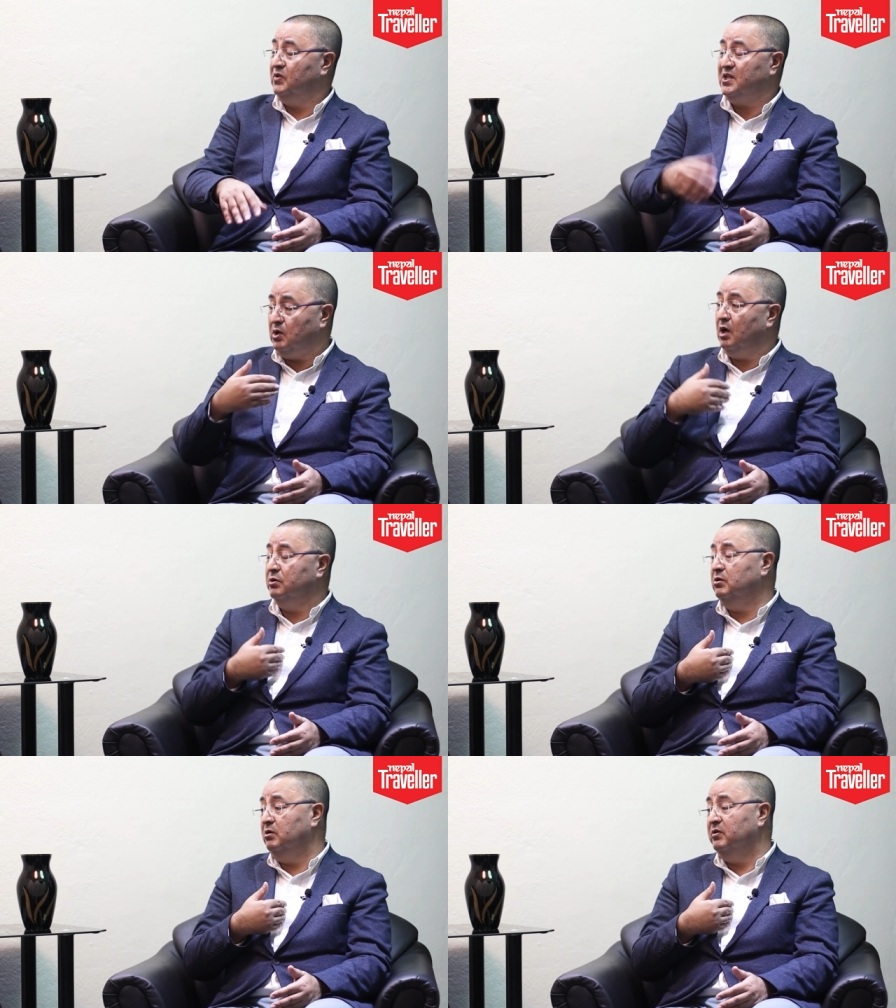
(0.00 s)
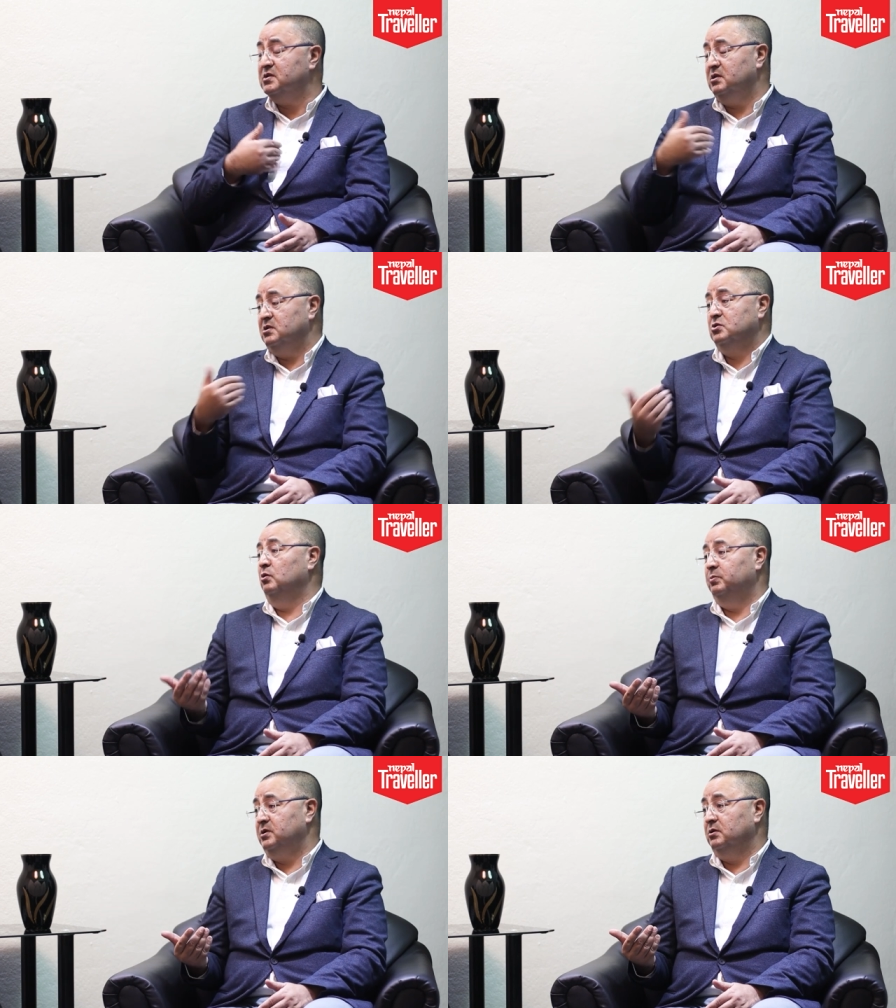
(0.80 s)
That's why our university is
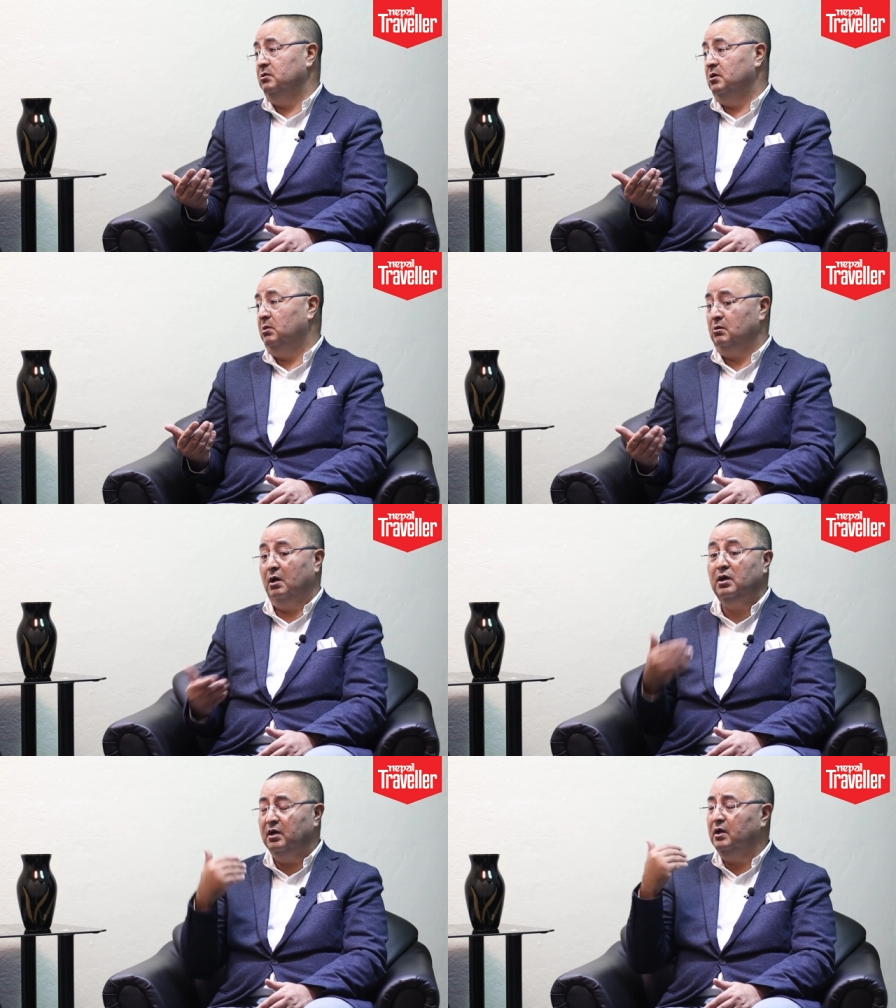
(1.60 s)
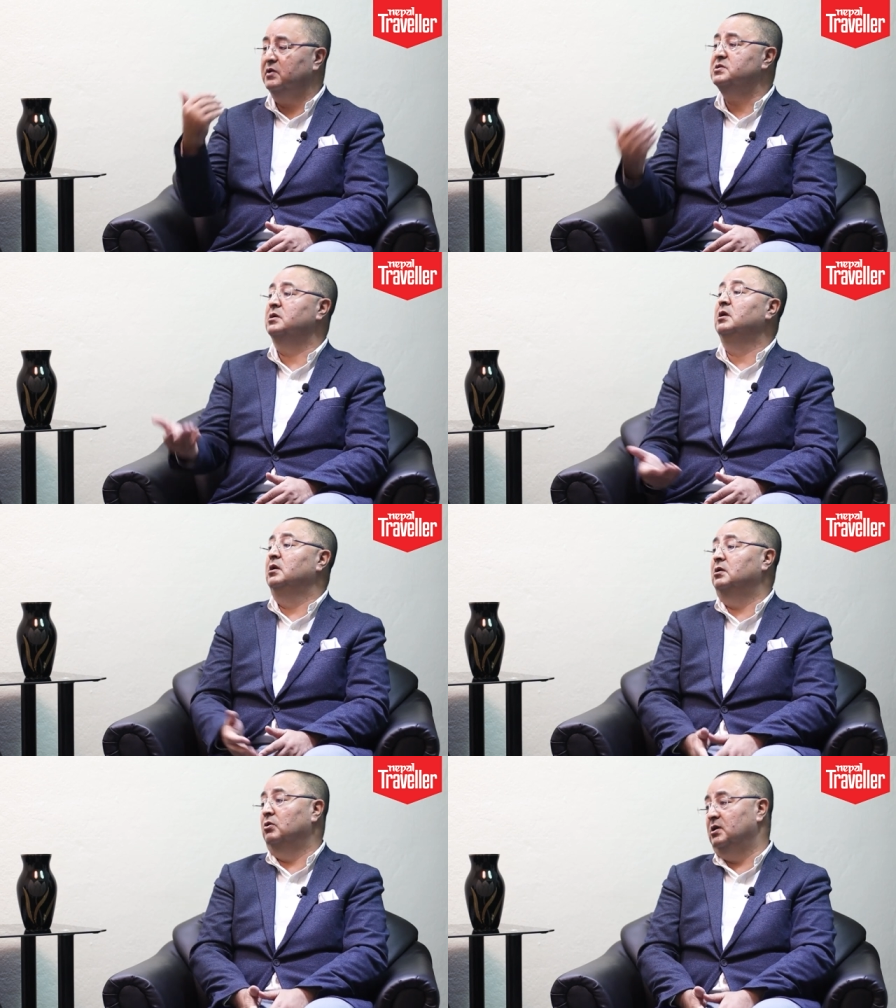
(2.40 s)
so particular about only unless
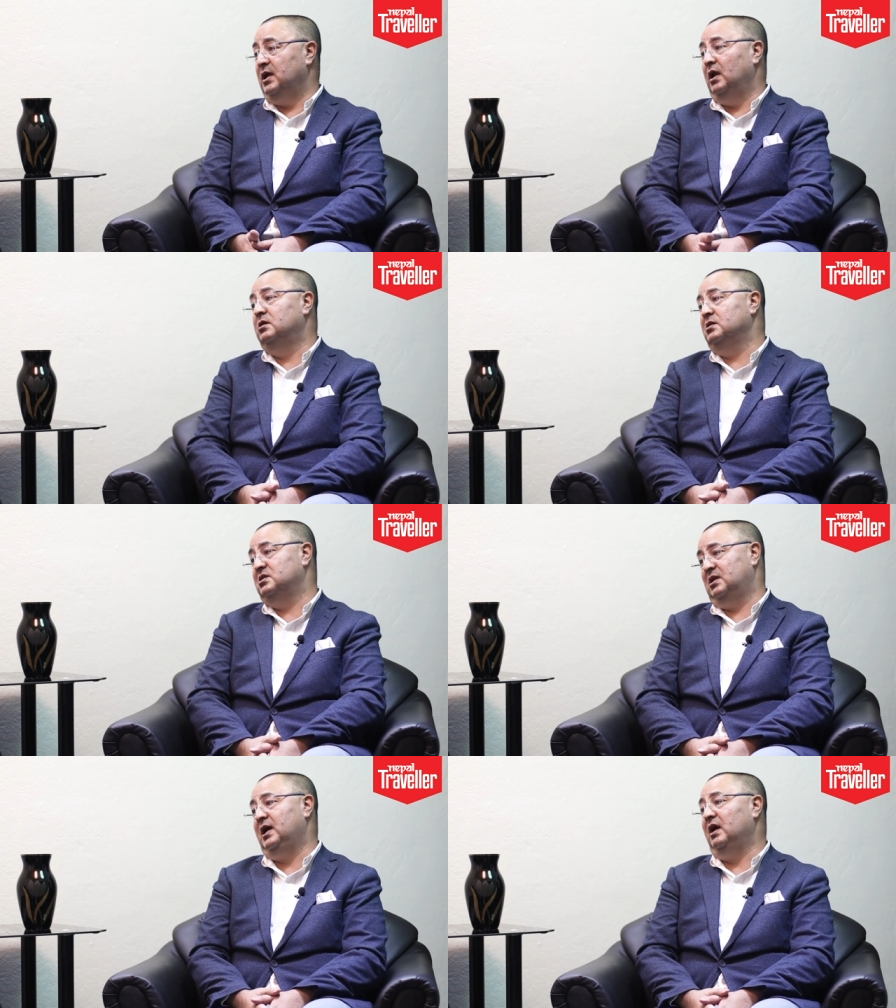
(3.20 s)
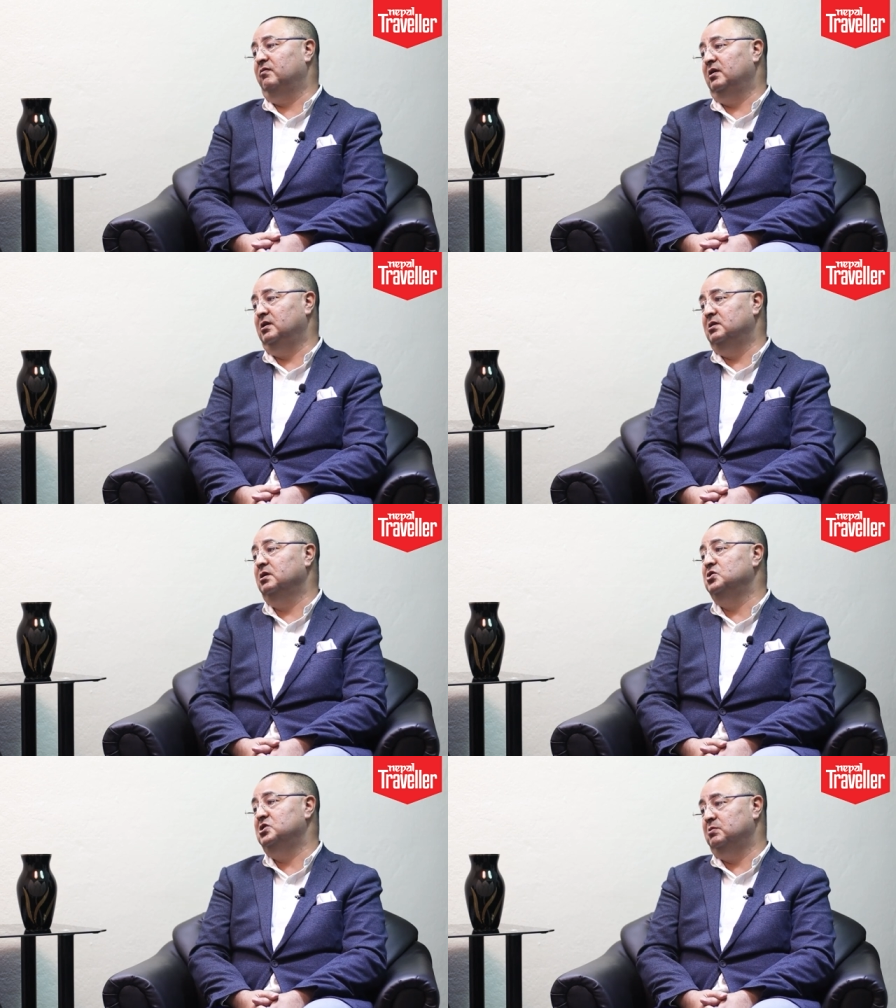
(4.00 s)
the hotel doesn't have an
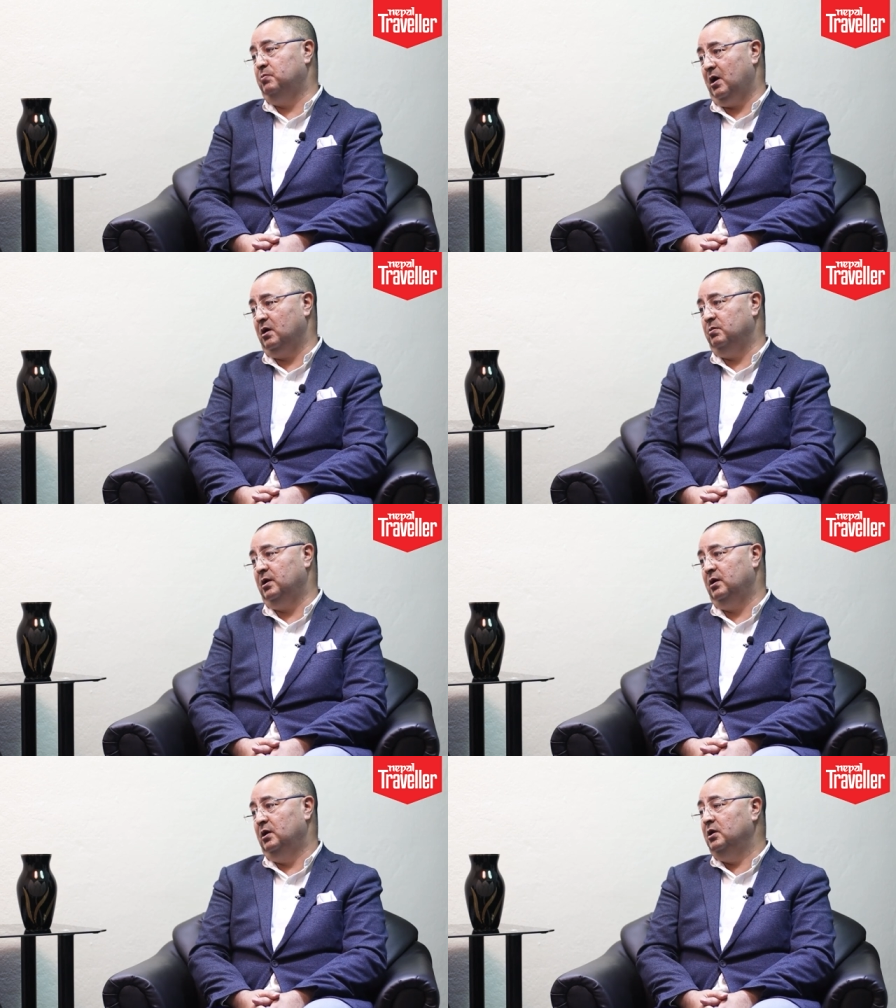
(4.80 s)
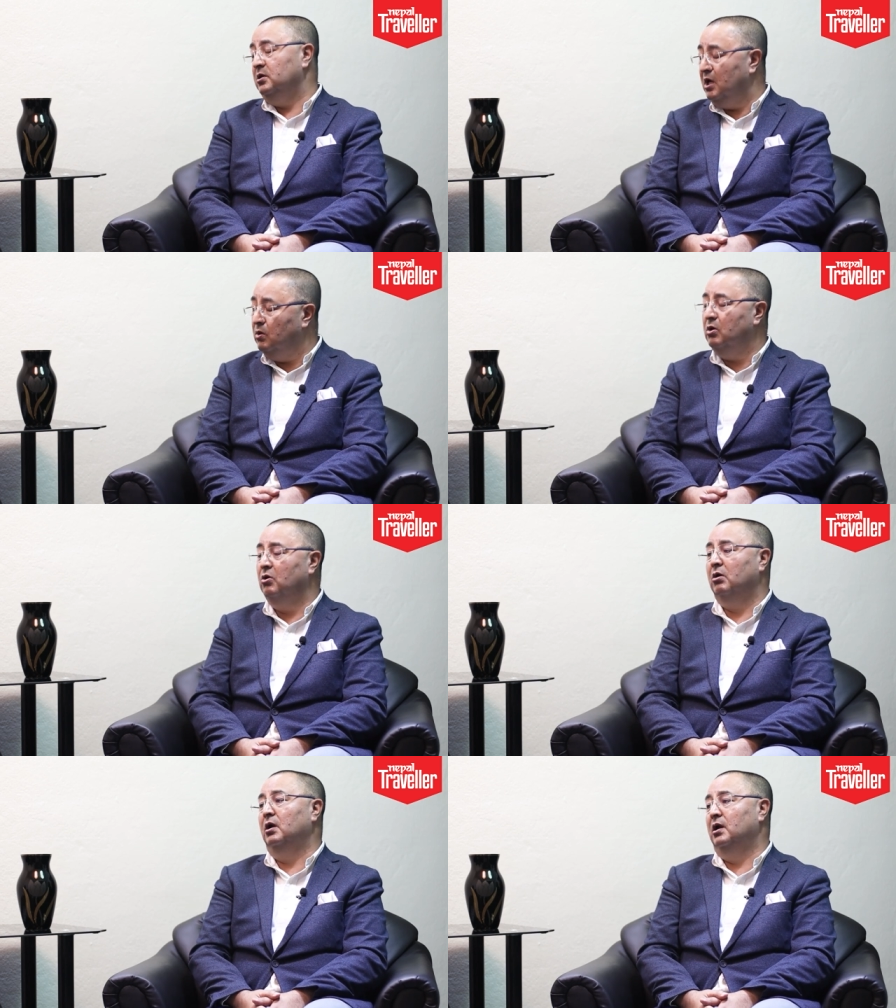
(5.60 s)
internship department, they will not